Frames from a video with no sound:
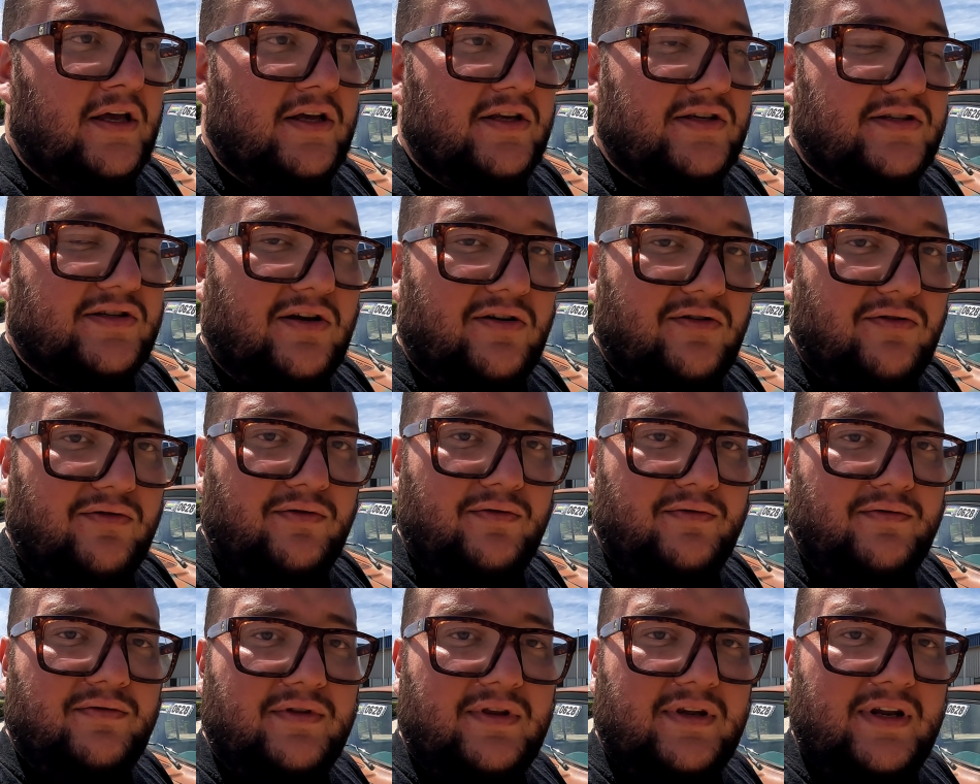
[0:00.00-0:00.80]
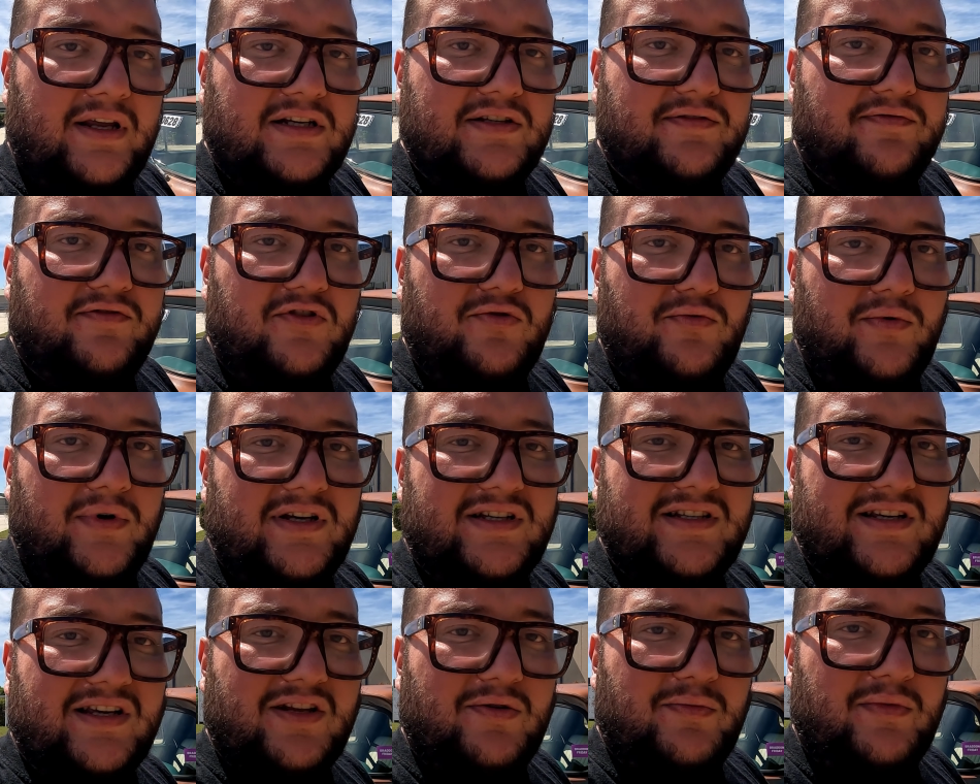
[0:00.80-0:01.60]
So the next few
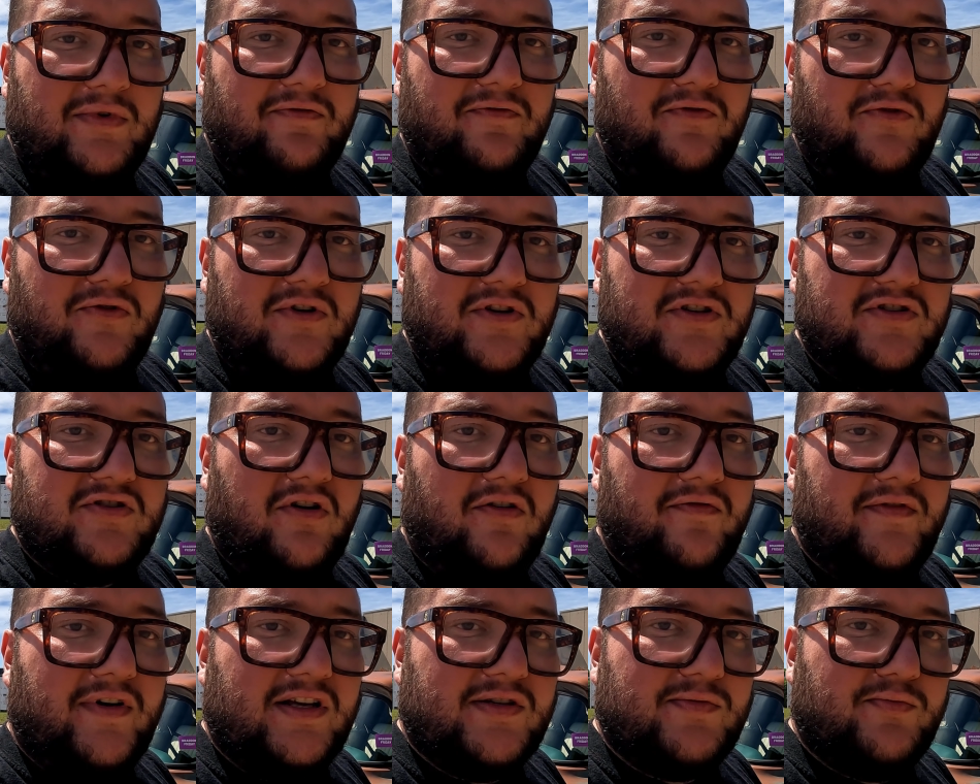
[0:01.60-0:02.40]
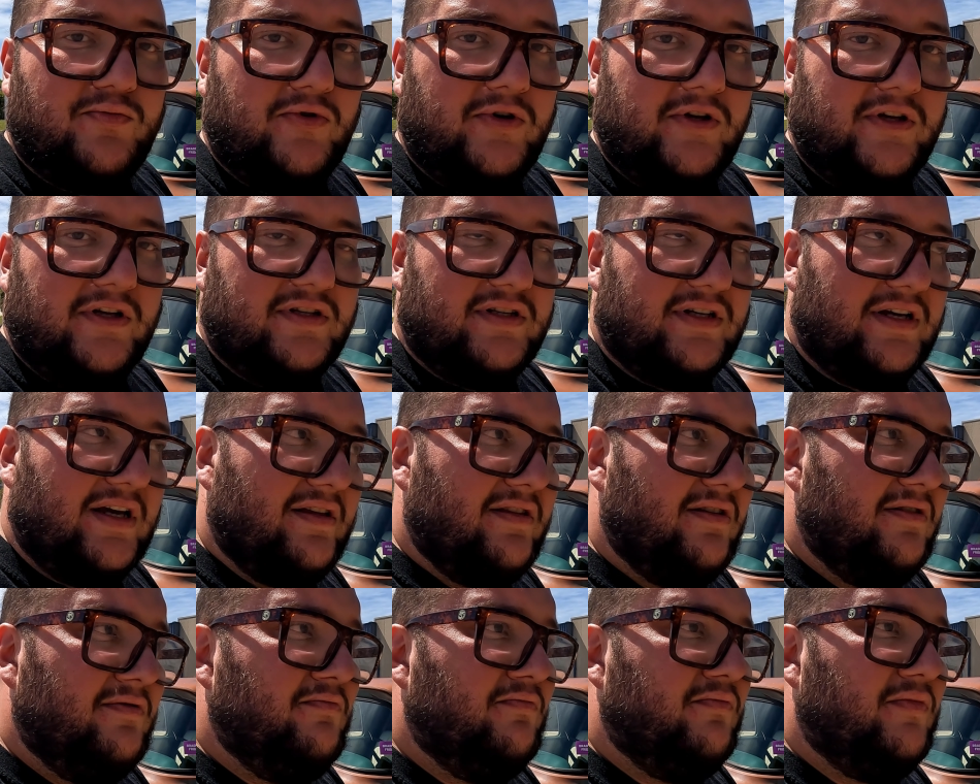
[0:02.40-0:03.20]
weeks are going to be footage of us putting it
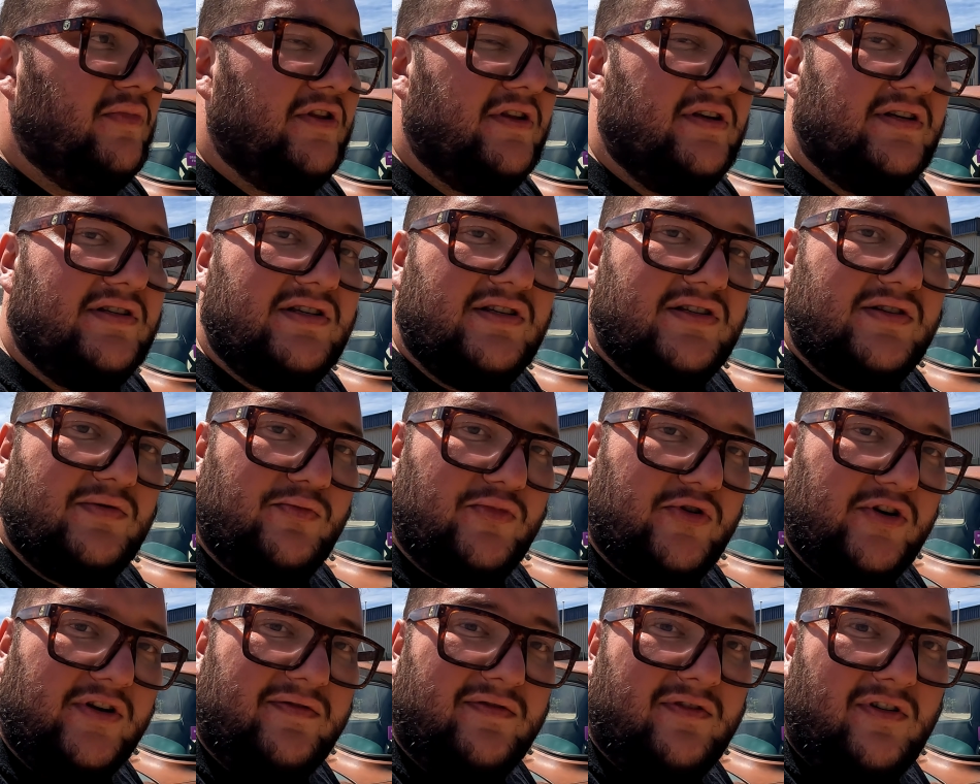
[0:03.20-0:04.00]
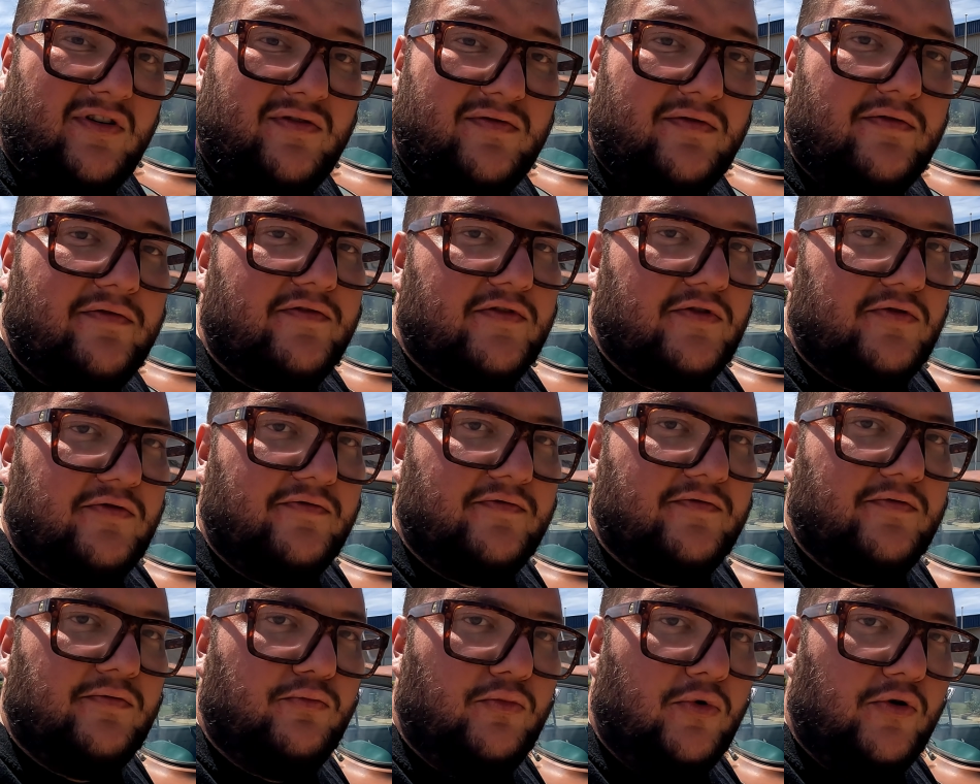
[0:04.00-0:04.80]
together, but this is a brief overview
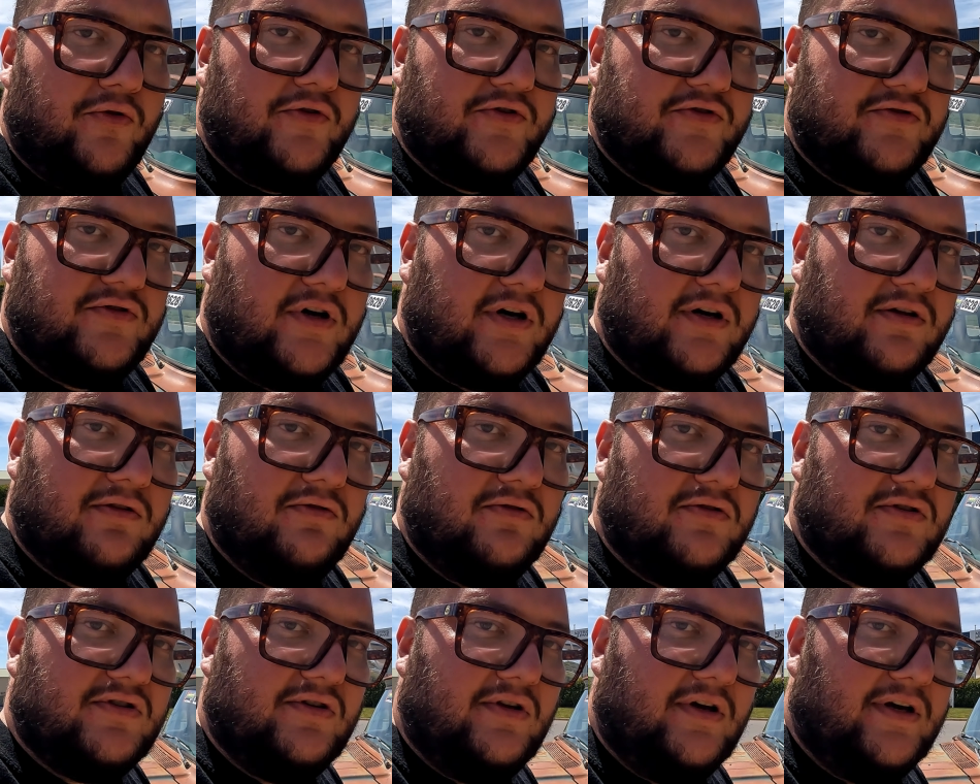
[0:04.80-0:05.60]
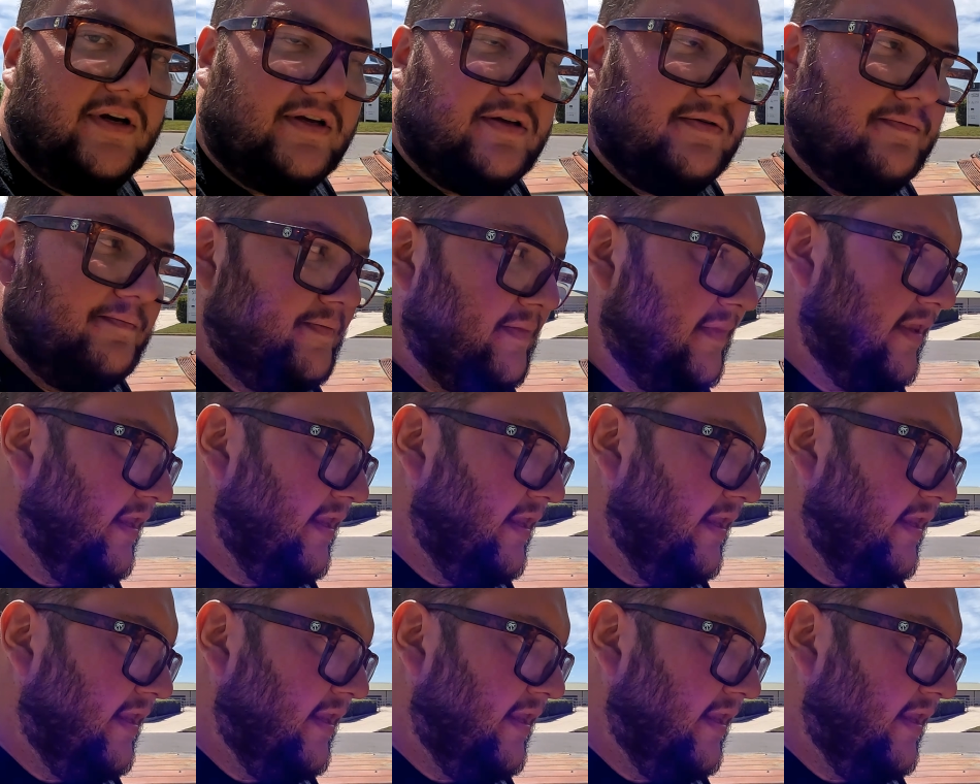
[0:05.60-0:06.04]
of what the truck looks like.